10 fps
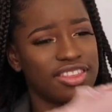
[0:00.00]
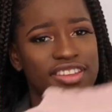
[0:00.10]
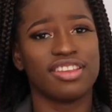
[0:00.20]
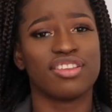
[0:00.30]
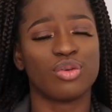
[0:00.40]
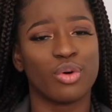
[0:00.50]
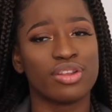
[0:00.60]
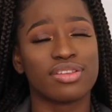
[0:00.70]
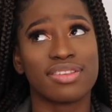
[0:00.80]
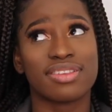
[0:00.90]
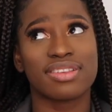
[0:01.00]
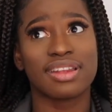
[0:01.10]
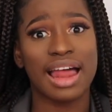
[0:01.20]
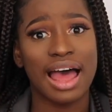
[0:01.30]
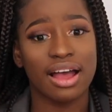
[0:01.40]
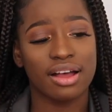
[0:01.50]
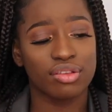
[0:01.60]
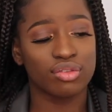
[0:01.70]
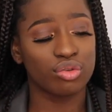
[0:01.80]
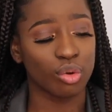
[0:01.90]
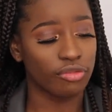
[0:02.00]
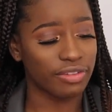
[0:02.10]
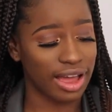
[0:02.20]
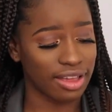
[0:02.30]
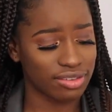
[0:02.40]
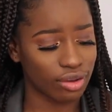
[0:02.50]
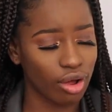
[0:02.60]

this is going to slack so fast.